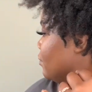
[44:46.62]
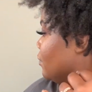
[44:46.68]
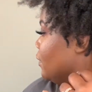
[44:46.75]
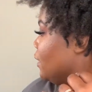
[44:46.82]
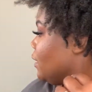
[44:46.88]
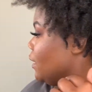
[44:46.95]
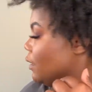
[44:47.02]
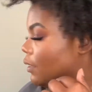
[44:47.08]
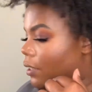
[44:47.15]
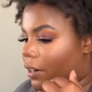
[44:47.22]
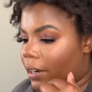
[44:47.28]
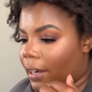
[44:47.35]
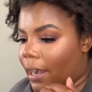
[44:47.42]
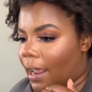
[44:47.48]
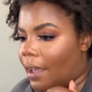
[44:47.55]
This is
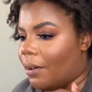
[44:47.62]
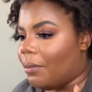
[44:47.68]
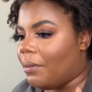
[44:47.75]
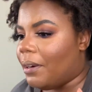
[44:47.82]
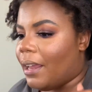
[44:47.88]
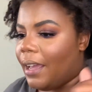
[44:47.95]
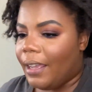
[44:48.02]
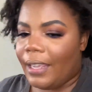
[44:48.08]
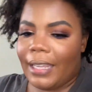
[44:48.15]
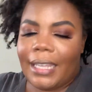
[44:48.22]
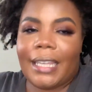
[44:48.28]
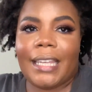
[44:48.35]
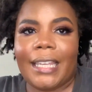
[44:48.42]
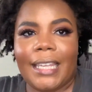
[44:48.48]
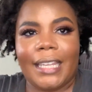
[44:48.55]
turning out
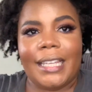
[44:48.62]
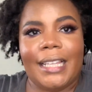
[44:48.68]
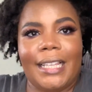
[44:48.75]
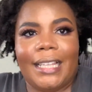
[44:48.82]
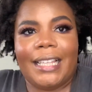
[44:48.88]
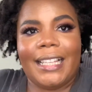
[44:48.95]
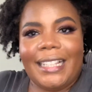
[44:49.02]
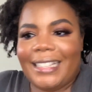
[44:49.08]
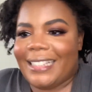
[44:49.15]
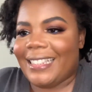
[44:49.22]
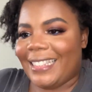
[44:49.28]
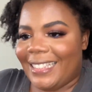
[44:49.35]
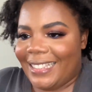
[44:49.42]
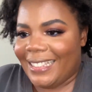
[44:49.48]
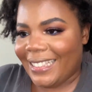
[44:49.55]
nice.
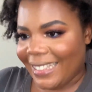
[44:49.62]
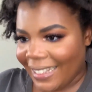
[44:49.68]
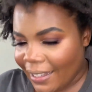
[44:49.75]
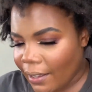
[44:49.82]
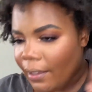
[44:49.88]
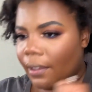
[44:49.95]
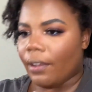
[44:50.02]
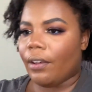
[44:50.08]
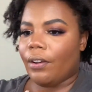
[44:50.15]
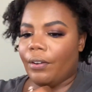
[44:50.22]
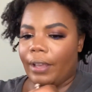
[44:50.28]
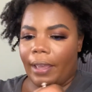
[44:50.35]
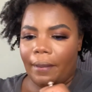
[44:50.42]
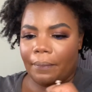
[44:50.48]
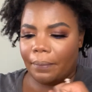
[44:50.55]

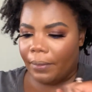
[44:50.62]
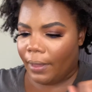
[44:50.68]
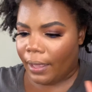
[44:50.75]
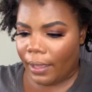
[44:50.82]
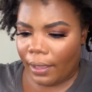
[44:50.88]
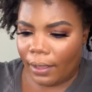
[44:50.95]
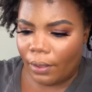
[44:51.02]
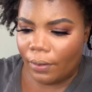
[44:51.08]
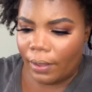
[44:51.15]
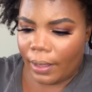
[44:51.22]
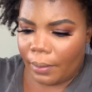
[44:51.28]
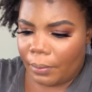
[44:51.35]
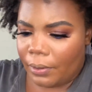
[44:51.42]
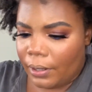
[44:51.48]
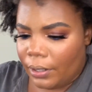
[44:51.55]
Okay, now
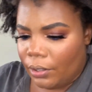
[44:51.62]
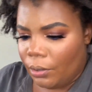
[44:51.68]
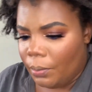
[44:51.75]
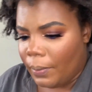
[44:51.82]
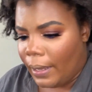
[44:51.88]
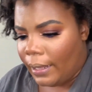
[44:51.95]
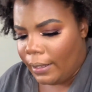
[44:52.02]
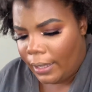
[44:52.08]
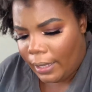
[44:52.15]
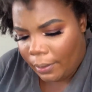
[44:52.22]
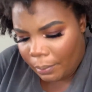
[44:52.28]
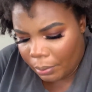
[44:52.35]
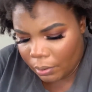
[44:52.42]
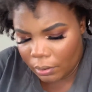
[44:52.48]
I'm gonna do my lip.